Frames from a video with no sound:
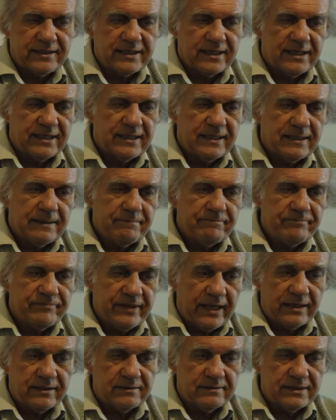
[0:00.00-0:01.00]
uh,
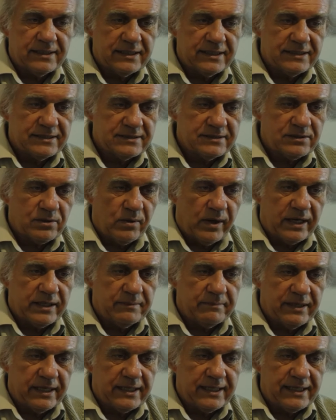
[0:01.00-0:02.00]
not only is
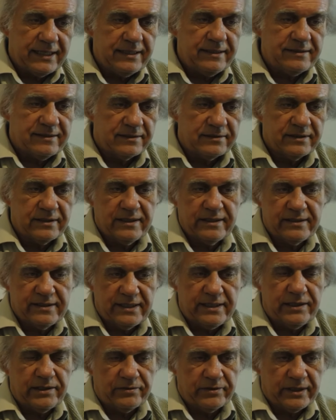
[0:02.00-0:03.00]
quantum and ether
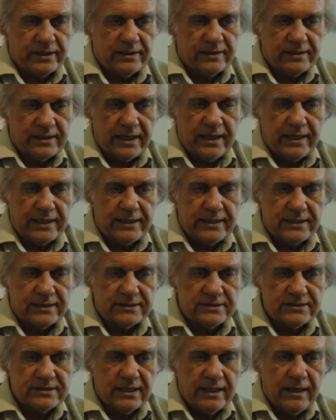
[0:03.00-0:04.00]
theory, yeah, it
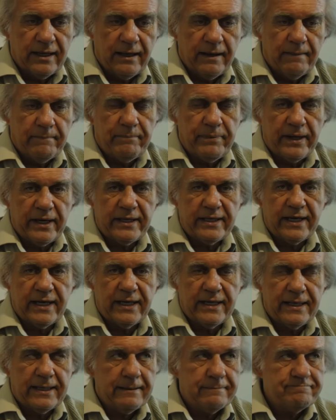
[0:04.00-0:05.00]
is, but
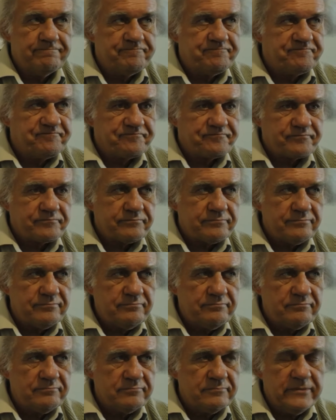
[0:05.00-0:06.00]
um,
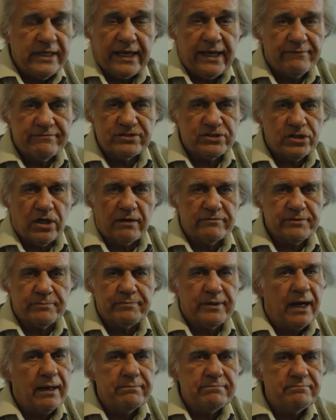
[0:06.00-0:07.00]
they haven't solved the
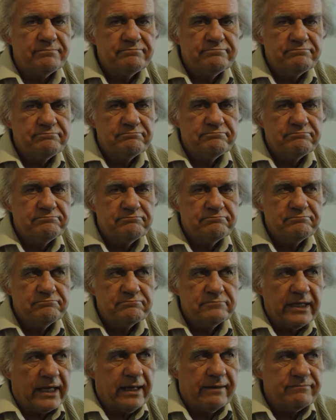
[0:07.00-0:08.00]
problem.
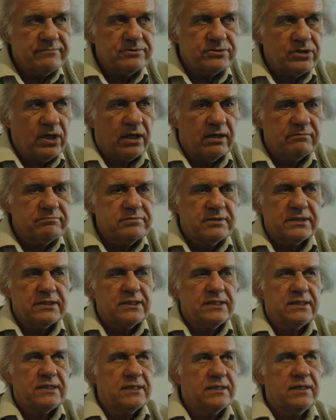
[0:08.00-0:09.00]
They haven't solved
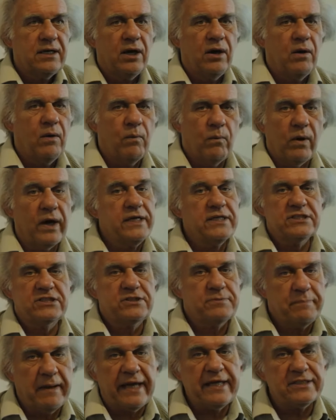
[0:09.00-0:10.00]
the what is
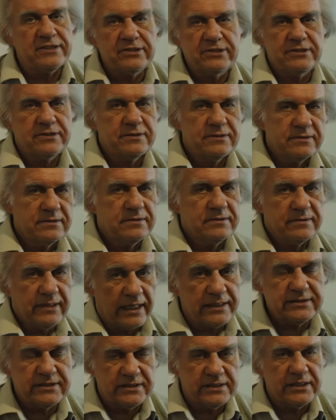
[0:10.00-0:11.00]
space.
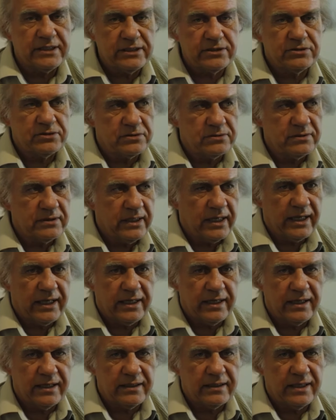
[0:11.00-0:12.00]
That's the issue,
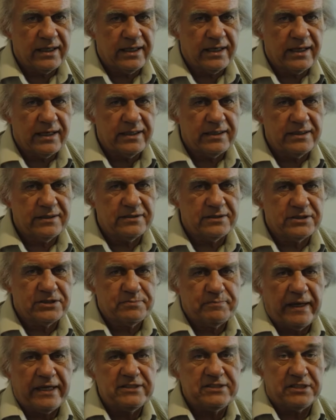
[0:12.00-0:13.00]
and uh, either
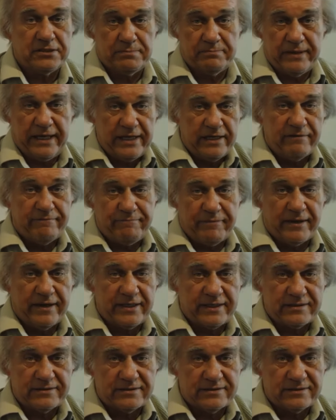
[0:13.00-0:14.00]
space is made of
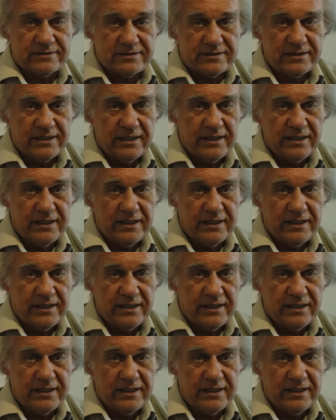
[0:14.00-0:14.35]
particles